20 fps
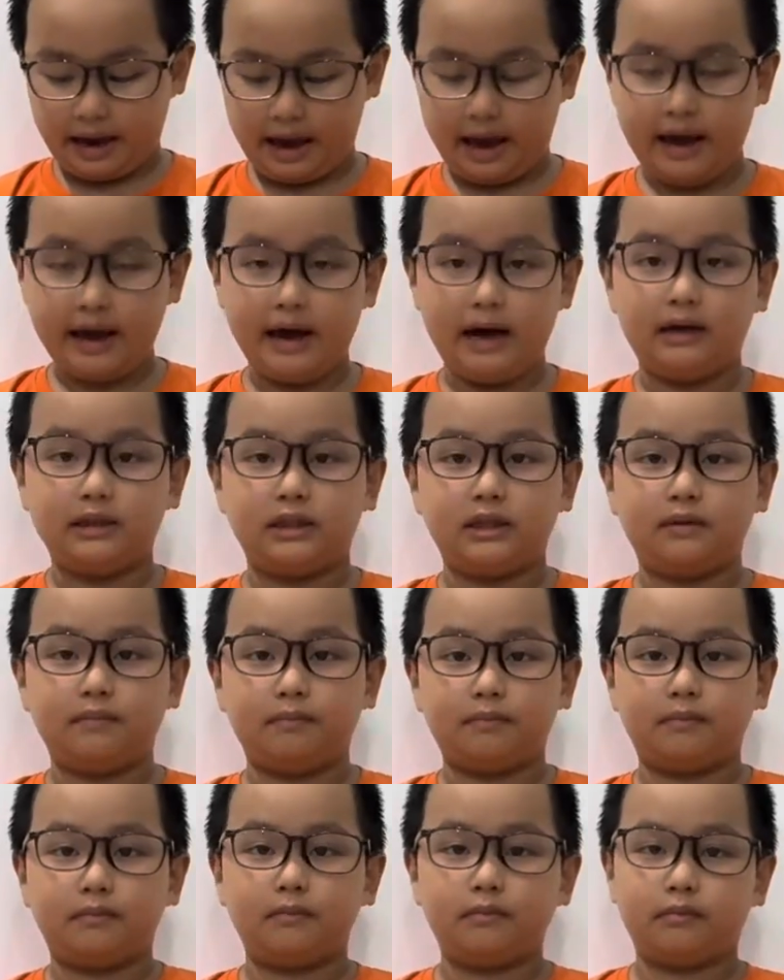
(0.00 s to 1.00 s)
And
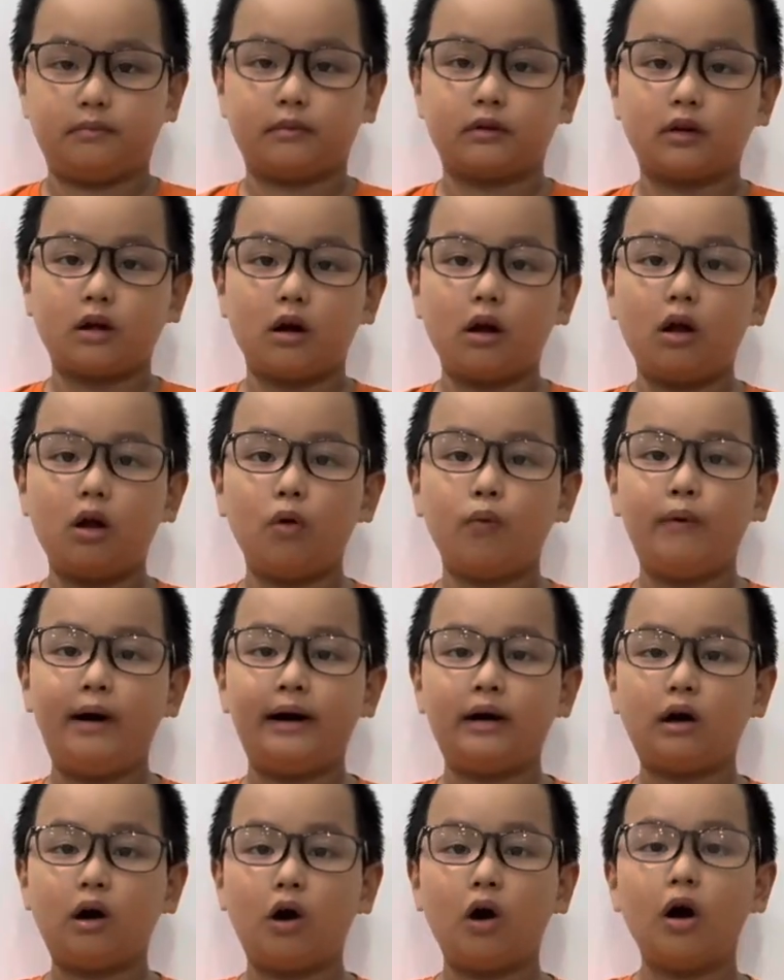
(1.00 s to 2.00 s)

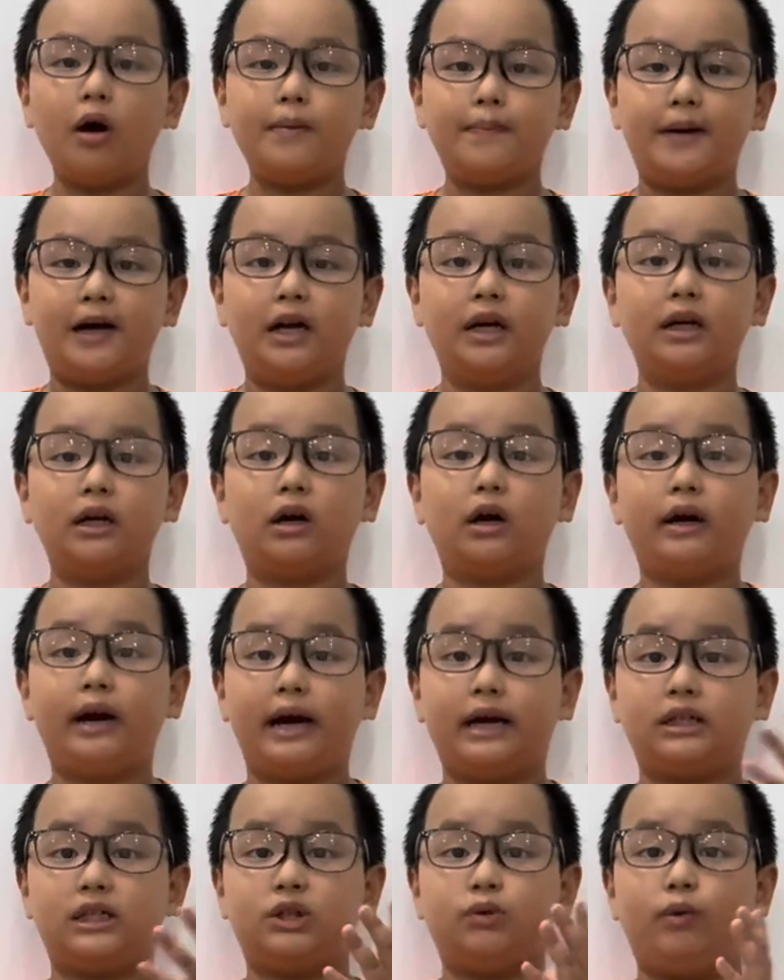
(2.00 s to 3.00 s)
when carbon
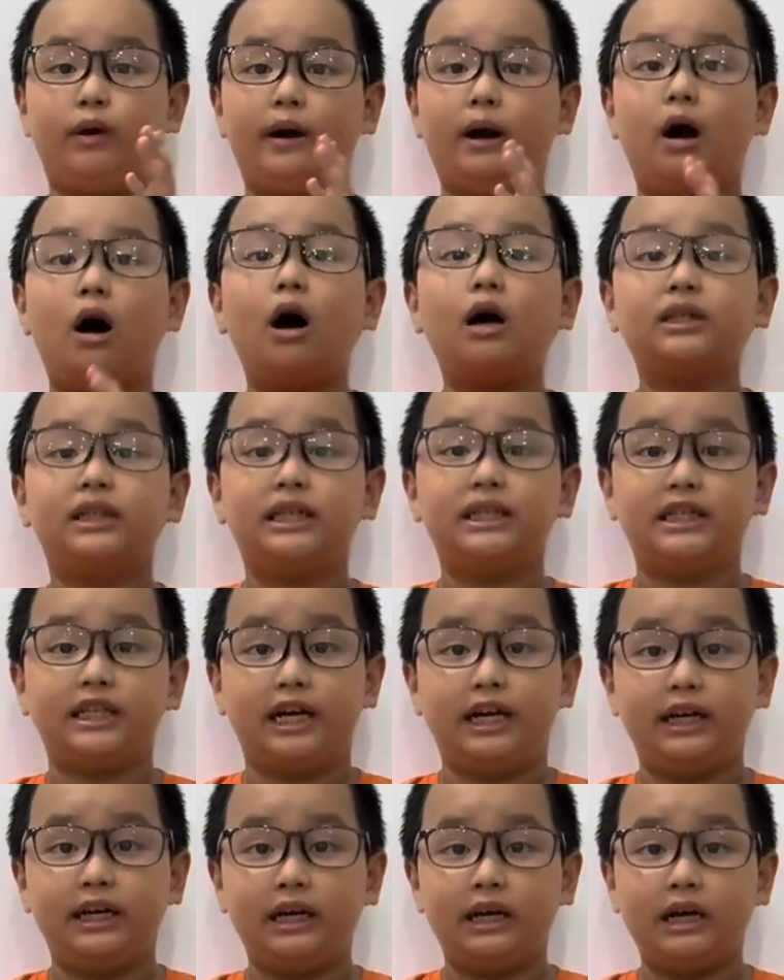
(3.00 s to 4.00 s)
connects with
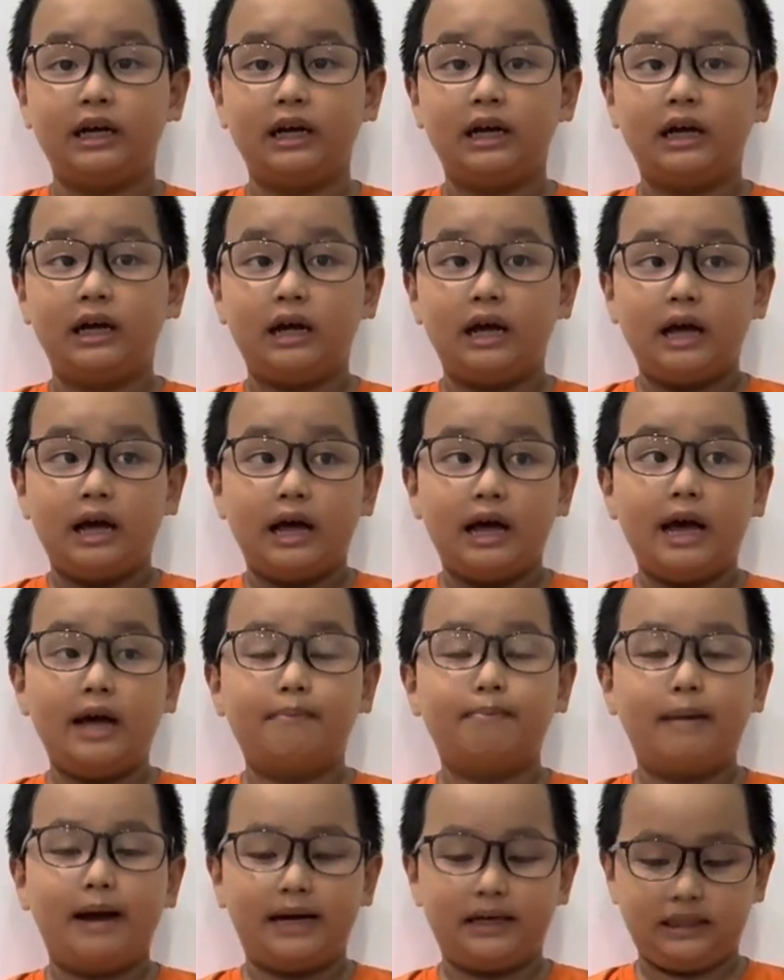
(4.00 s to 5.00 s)
oxygen,
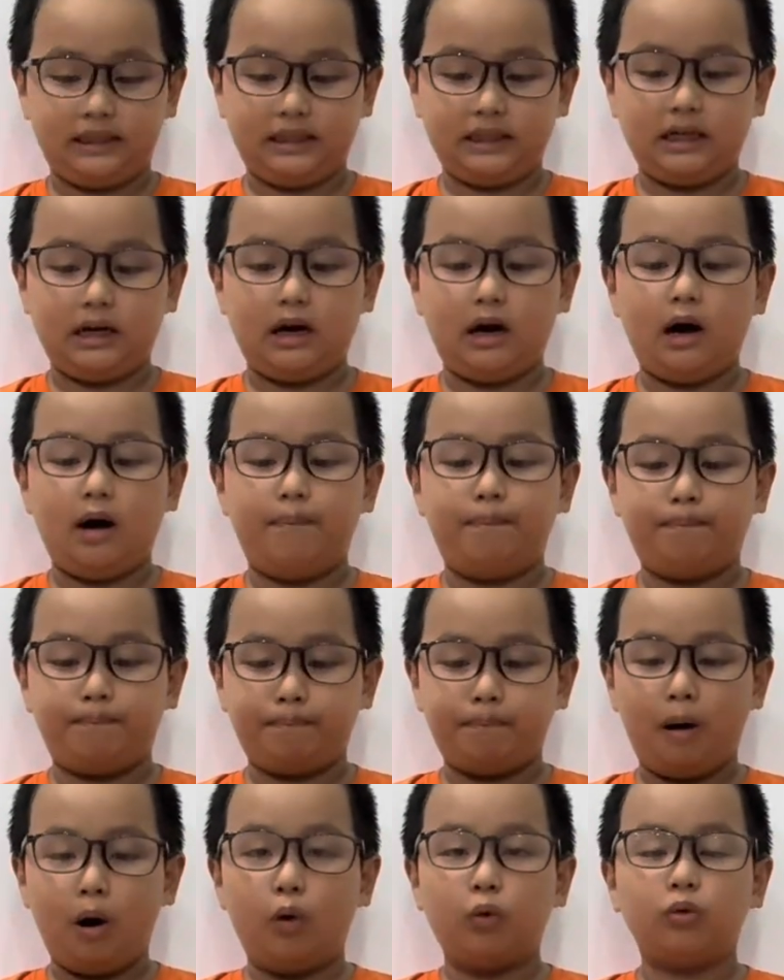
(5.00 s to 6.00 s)
it makes a
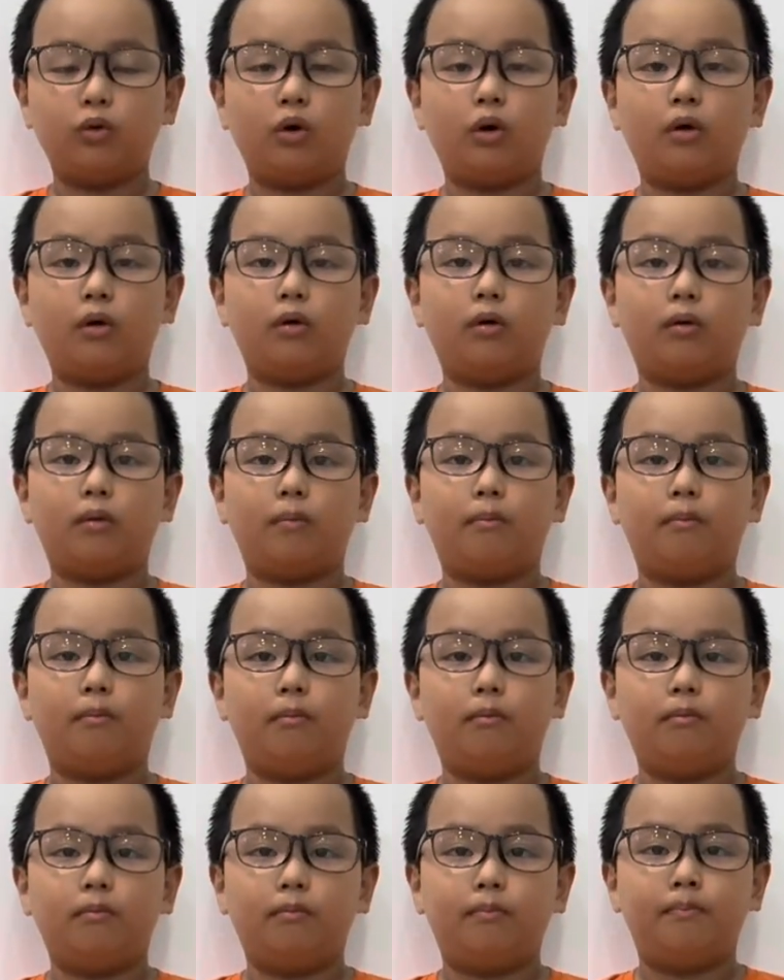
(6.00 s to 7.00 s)
polar
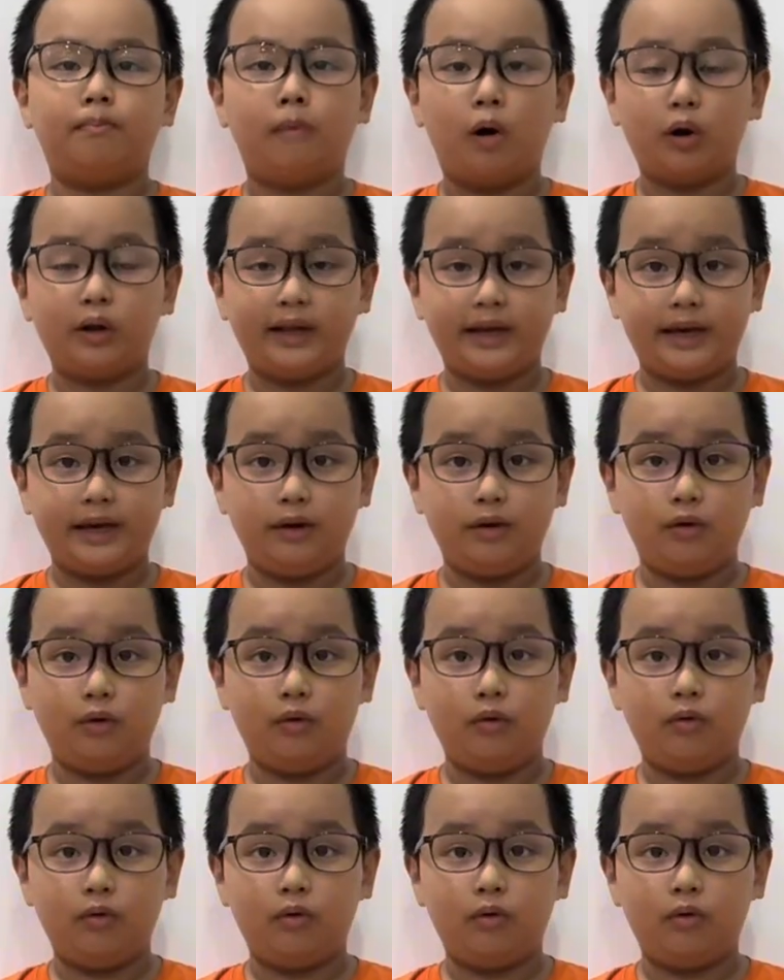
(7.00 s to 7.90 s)
molecule.